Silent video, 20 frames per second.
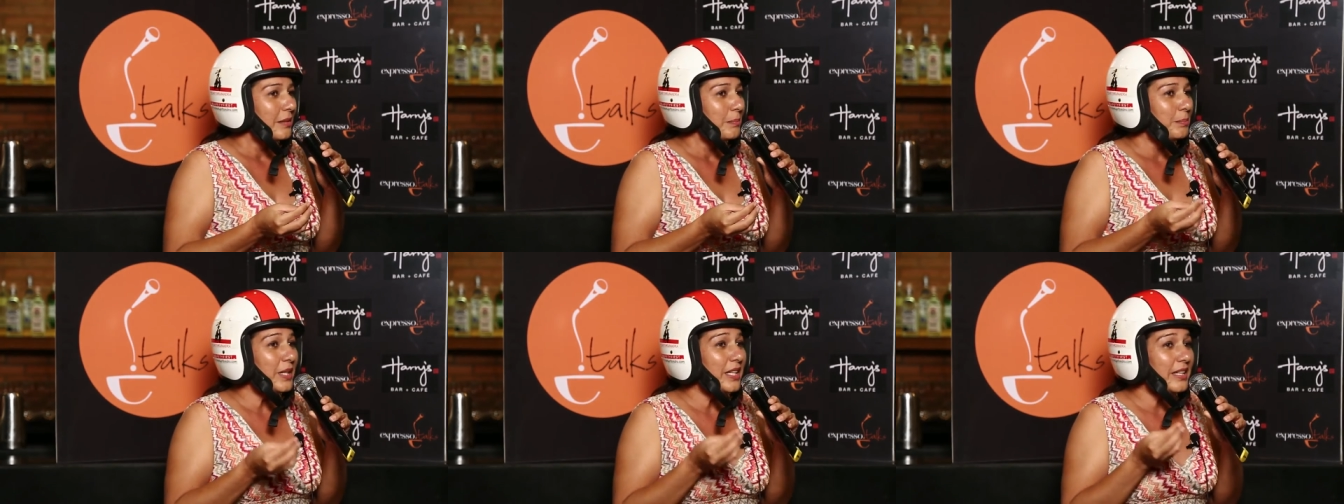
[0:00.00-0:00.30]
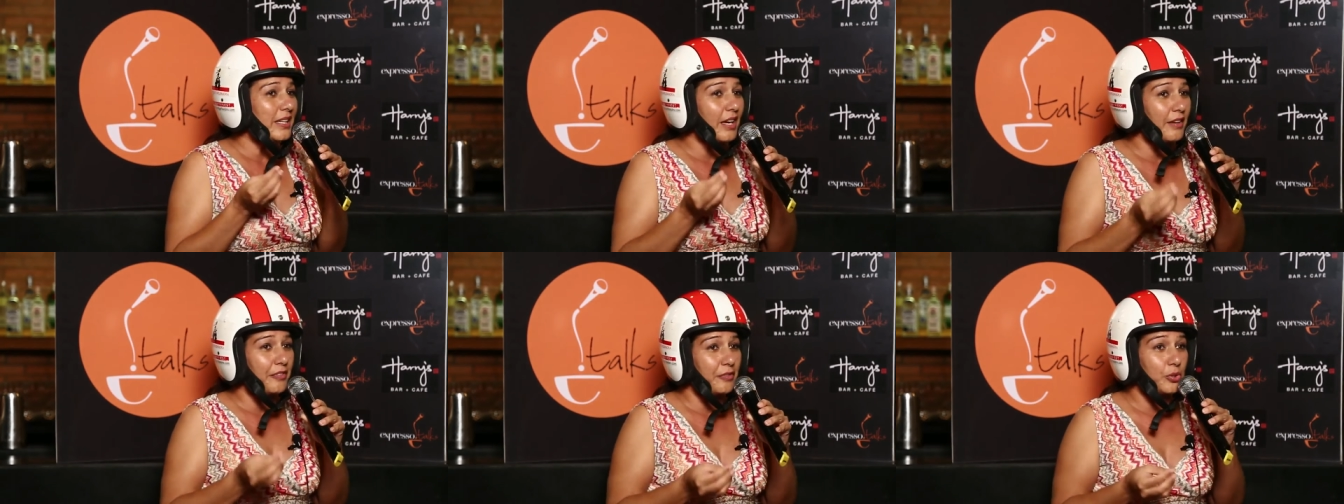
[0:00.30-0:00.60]
be
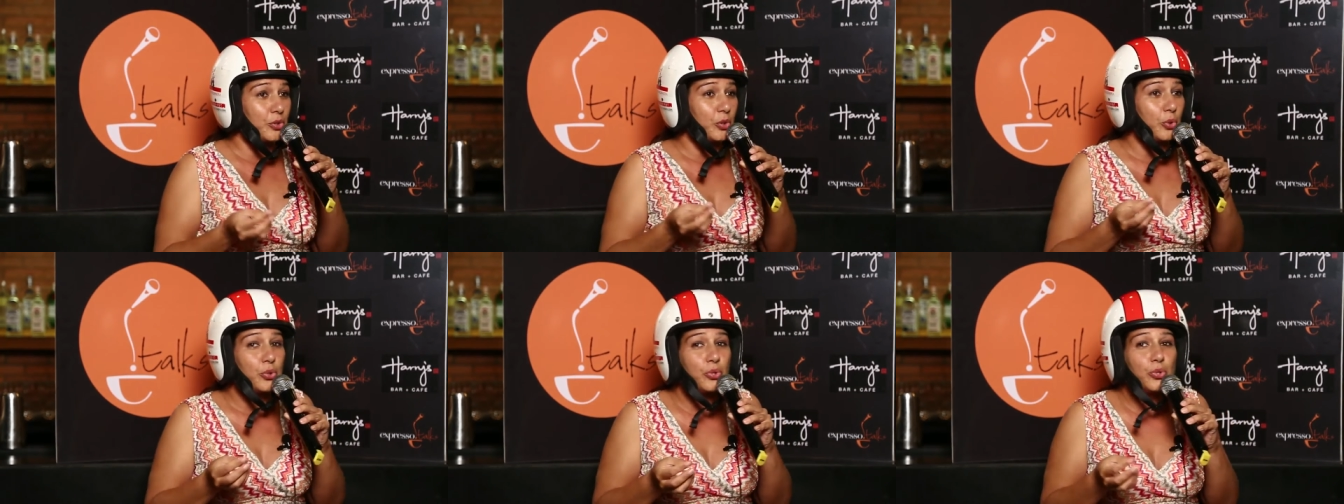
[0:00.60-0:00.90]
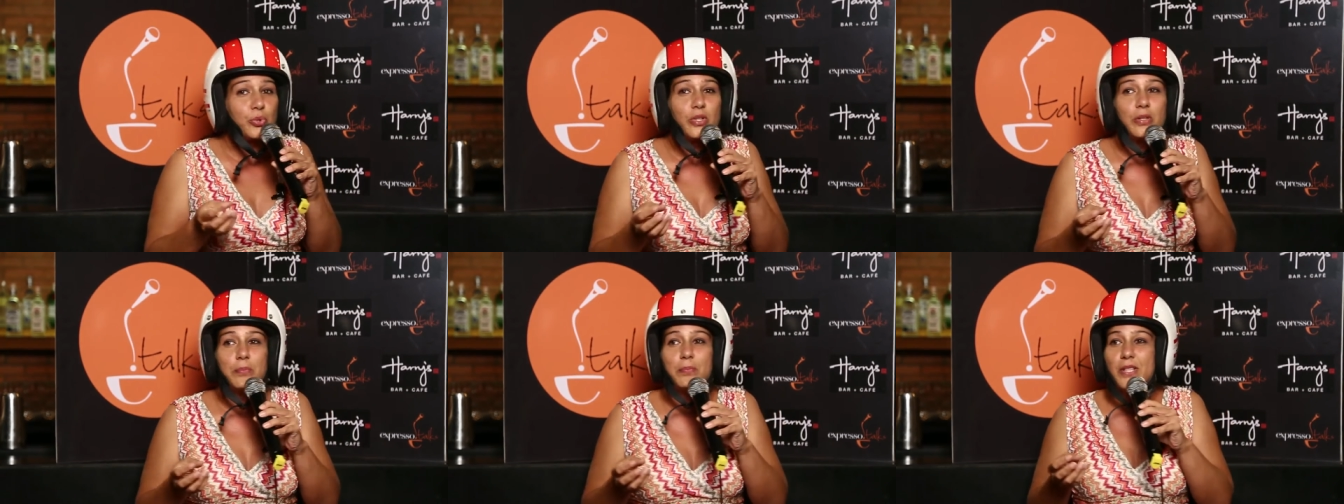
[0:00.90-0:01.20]
careful. Don't
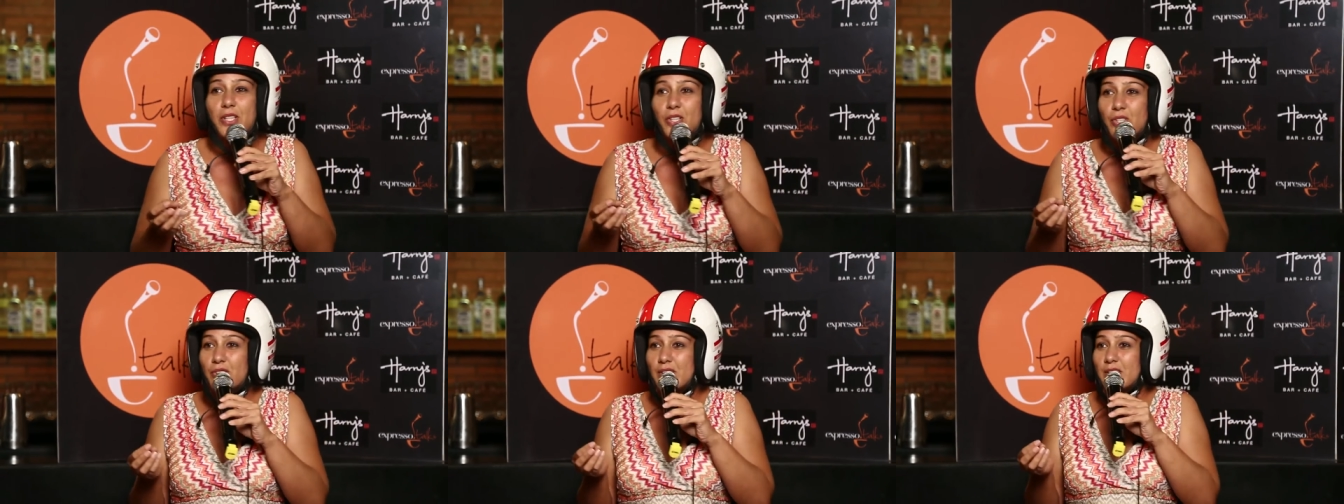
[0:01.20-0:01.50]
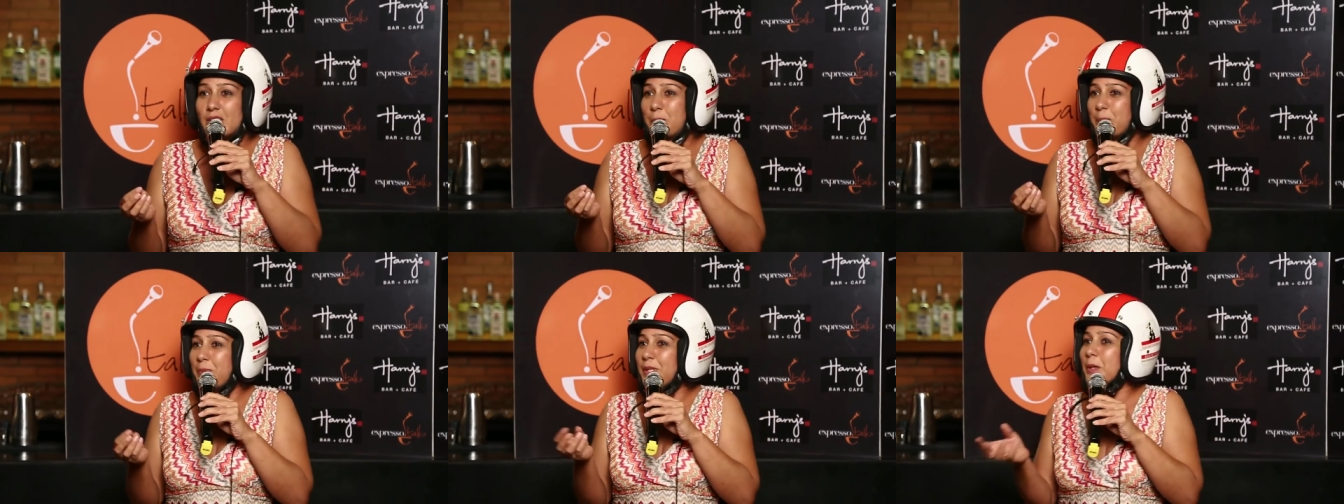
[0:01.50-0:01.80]
do it because
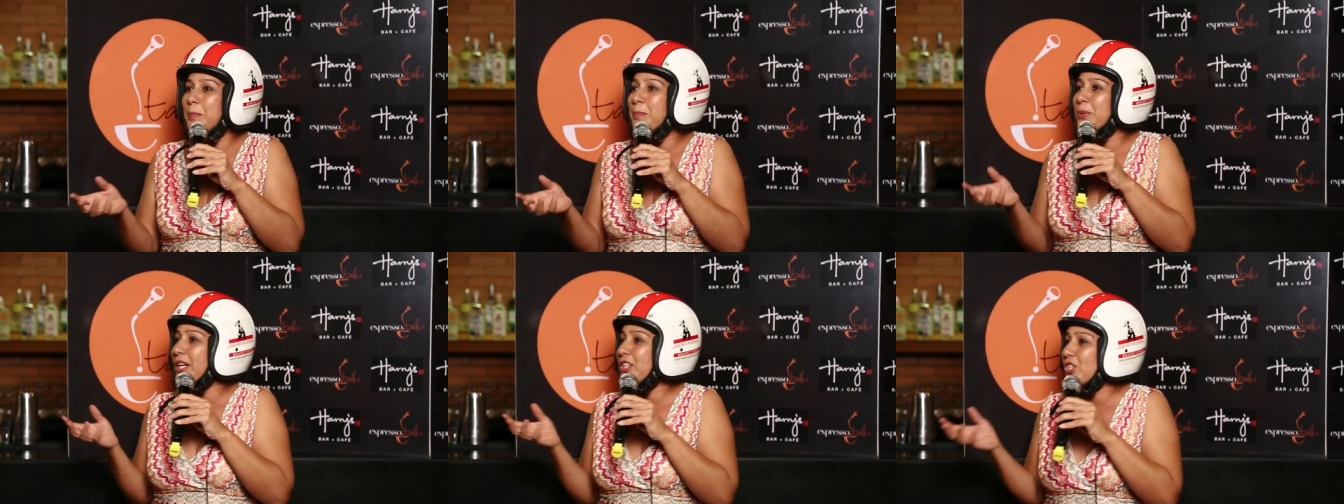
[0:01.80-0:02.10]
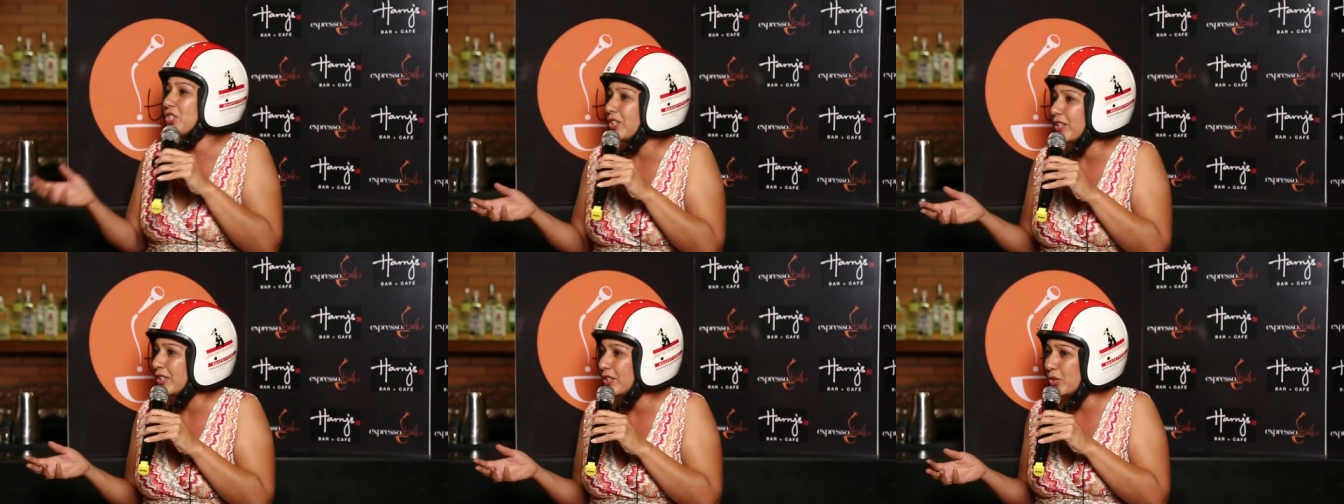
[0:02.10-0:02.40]
it's peer
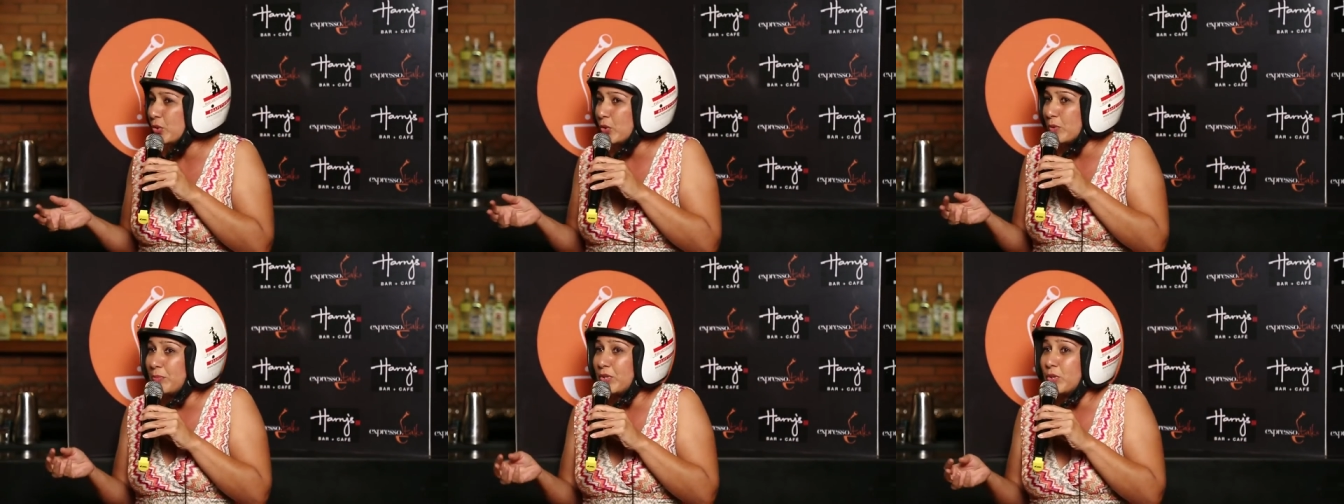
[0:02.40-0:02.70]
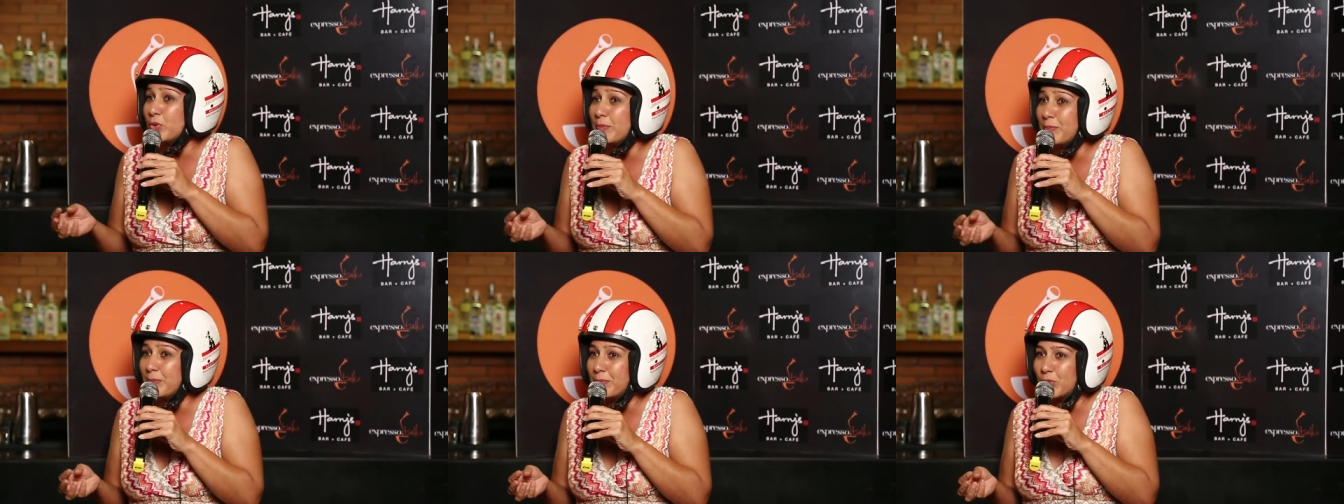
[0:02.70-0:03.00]
pressure. Don't
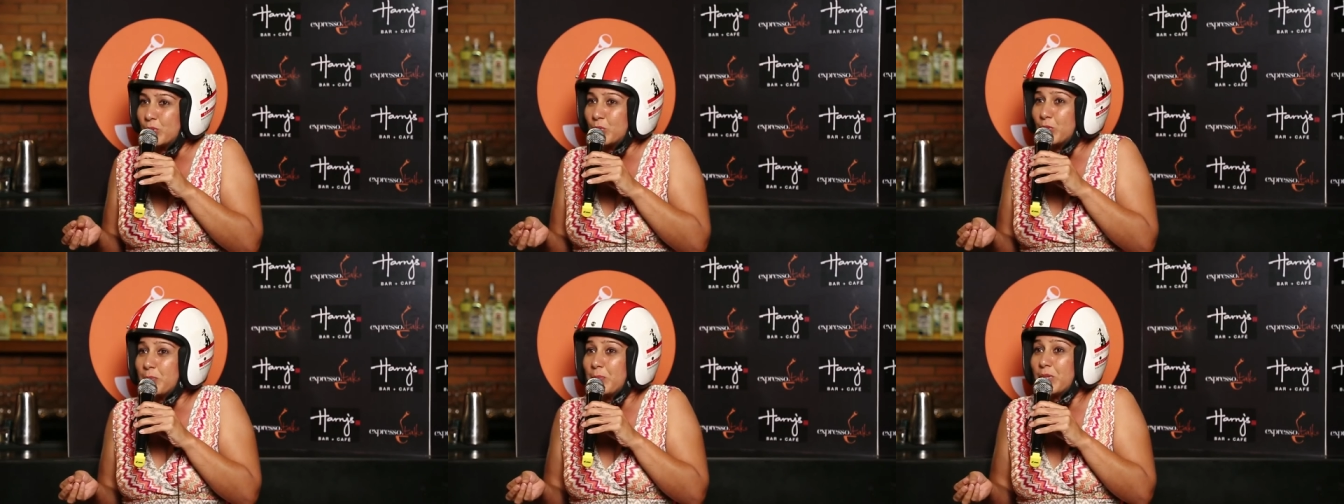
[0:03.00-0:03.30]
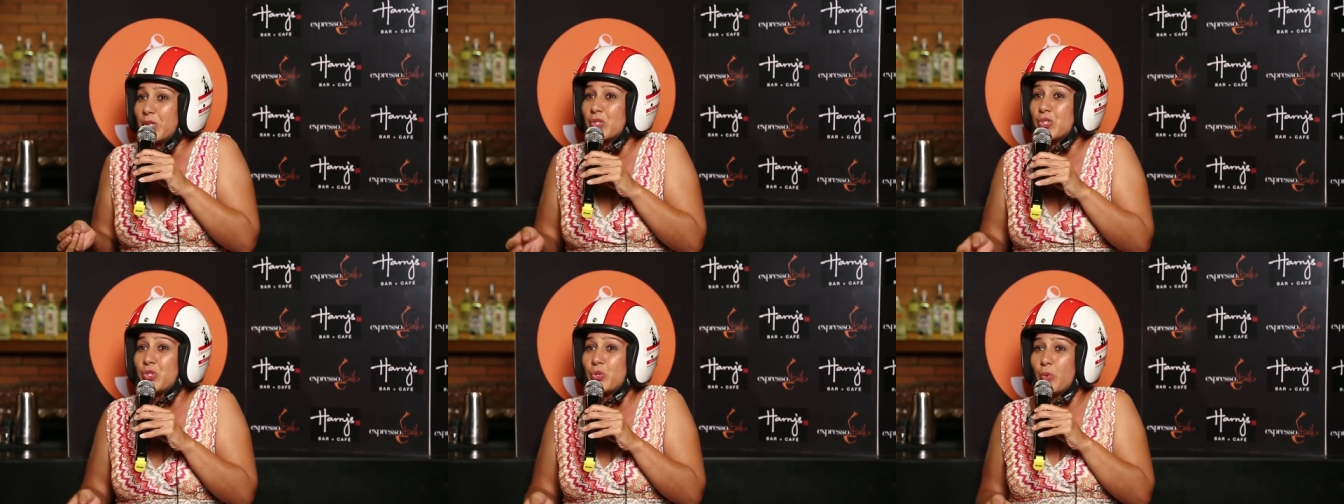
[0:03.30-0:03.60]
do, do it
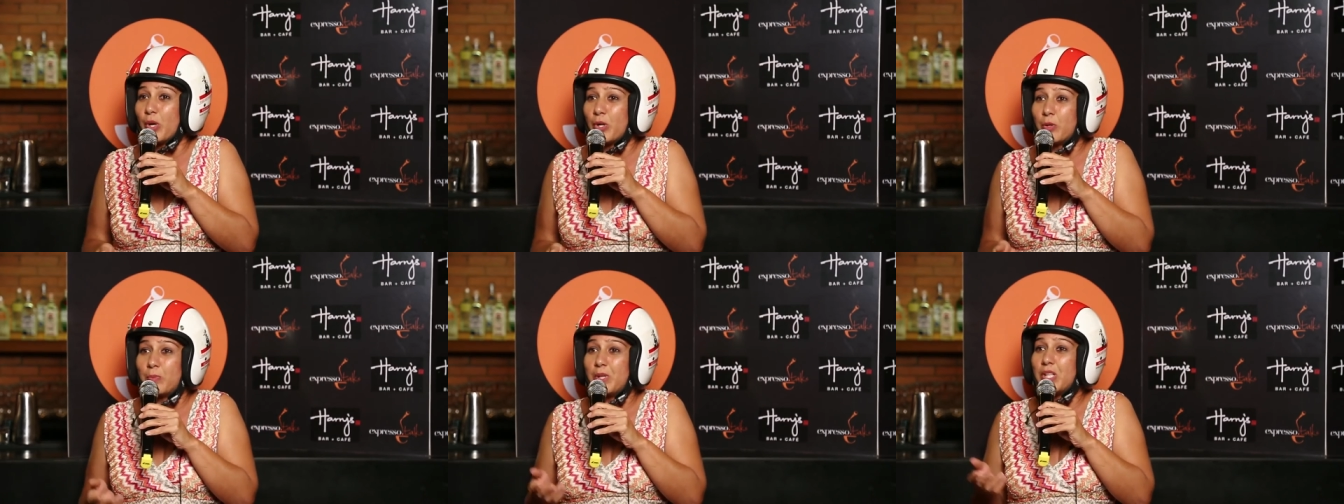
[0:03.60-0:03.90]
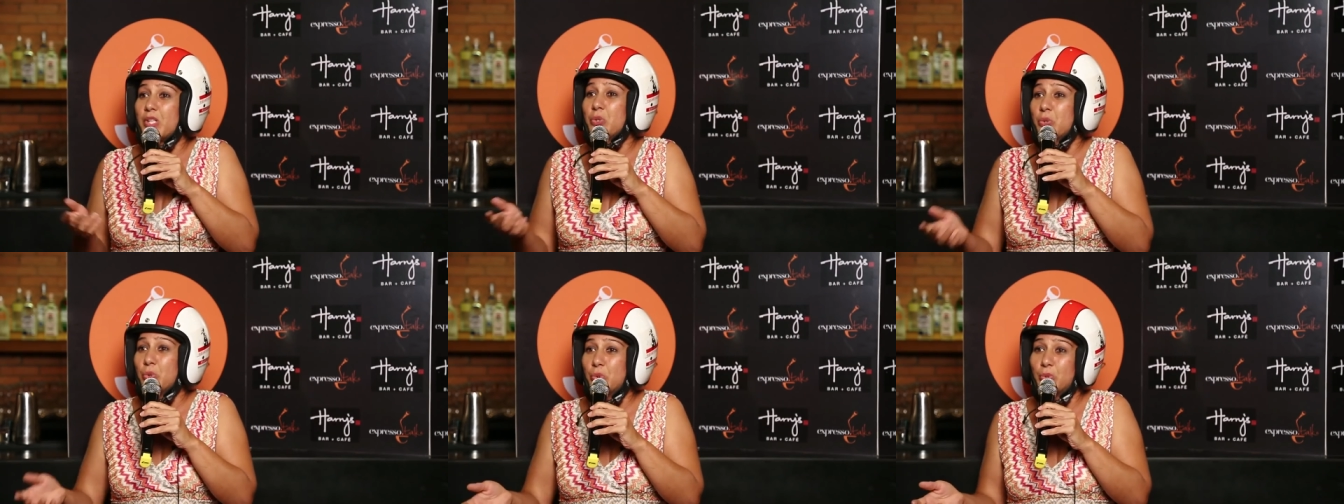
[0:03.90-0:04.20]
because you want to
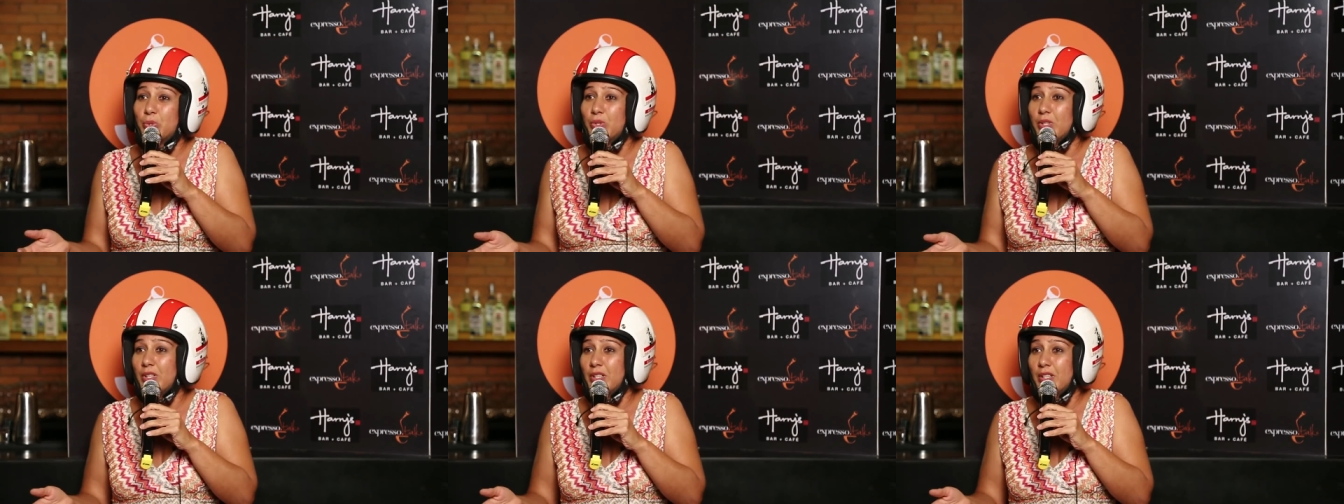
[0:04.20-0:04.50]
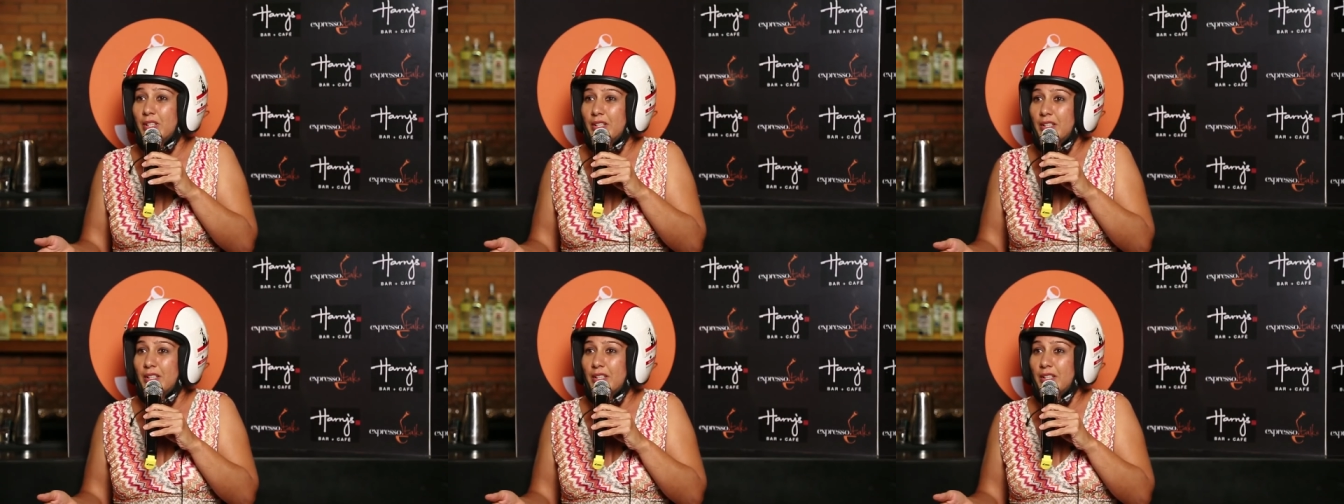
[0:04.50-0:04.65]
be cool.